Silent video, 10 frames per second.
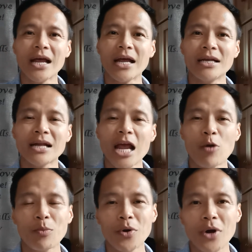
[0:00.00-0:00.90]
and
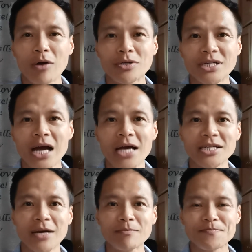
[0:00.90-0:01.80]
help her out to
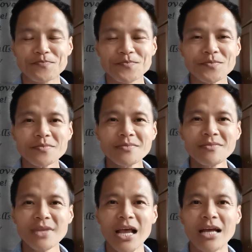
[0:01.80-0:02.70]
tidy up.
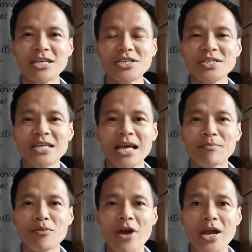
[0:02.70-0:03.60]
And I just
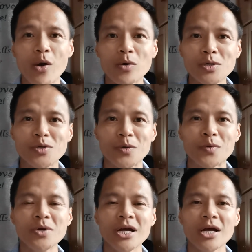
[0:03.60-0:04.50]
can pray
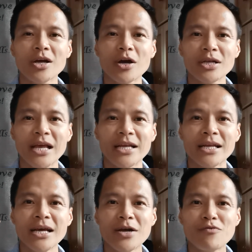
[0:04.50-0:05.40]
also, God
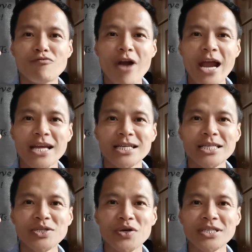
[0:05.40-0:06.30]
can
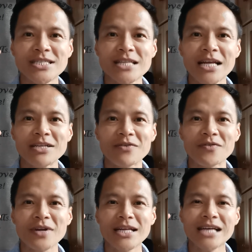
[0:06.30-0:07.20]
raise her standard
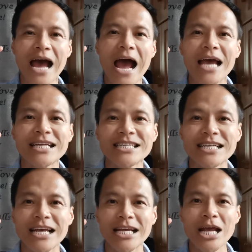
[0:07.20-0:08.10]
of
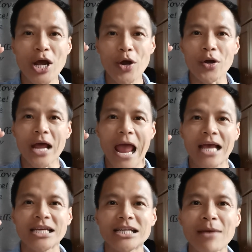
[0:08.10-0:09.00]
tidying her
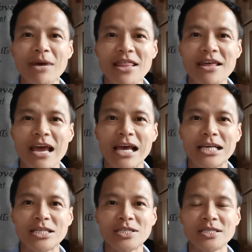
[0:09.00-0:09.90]
academic
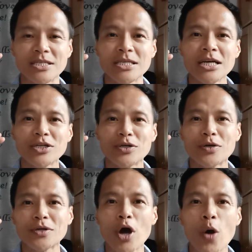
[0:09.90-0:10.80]
things, the
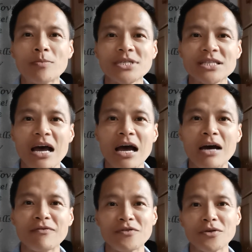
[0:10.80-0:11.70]
home
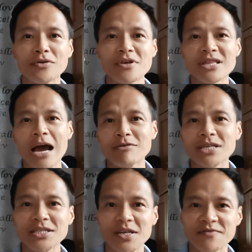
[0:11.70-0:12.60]
stuff, the
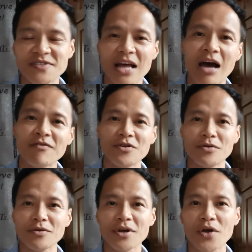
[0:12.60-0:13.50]
thousands of stuff,
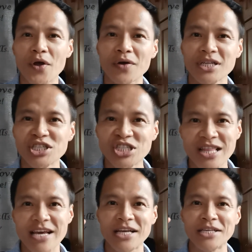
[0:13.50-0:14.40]
the
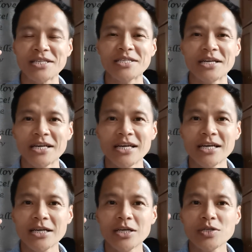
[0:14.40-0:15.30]
girlish things.
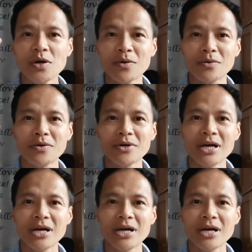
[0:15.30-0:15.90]
So